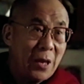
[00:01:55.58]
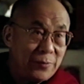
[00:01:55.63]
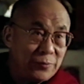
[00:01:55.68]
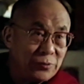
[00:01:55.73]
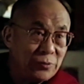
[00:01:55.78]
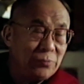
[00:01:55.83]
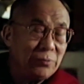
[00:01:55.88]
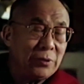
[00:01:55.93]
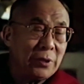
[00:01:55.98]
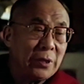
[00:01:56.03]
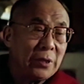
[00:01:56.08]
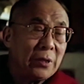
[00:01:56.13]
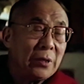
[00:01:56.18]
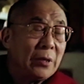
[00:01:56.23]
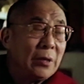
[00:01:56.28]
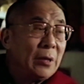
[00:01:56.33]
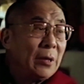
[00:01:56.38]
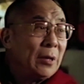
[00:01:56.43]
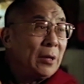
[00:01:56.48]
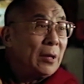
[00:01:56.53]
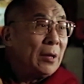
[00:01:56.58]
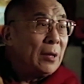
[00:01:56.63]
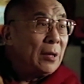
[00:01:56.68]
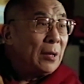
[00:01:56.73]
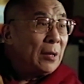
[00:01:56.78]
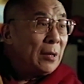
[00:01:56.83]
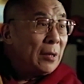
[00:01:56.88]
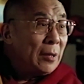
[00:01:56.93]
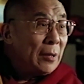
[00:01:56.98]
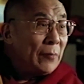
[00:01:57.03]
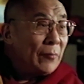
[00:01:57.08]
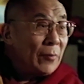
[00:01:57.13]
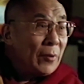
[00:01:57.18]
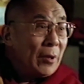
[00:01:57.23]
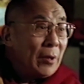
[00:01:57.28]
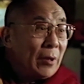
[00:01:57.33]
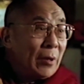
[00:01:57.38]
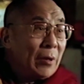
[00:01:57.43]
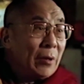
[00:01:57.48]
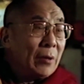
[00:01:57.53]
absolutely.
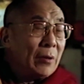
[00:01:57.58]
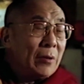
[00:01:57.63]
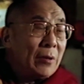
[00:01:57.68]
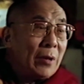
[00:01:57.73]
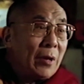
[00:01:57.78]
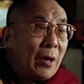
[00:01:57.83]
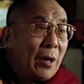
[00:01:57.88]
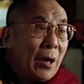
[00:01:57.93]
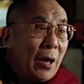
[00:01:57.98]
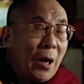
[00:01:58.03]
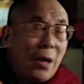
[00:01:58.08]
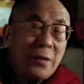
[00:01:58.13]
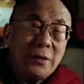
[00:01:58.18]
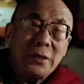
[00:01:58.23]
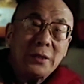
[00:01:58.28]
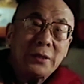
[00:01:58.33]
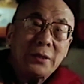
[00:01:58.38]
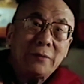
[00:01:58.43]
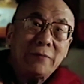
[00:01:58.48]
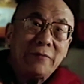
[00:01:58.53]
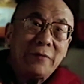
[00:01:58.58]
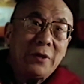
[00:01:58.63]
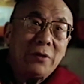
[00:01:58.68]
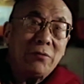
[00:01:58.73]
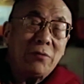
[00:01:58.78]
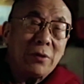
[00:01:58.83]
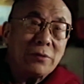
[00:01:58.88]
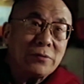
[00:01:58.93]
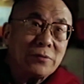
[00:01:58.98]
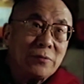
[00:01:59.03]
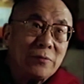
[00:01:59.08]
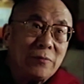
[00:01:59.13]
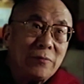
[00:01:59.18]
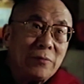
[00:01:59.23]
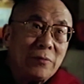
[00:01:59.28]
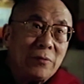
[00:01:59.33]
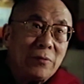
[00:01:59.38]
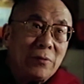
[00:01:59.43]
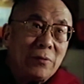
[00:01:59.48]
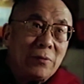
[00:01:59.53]
I think the very concept
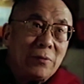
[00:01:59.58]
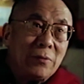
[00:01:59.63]
of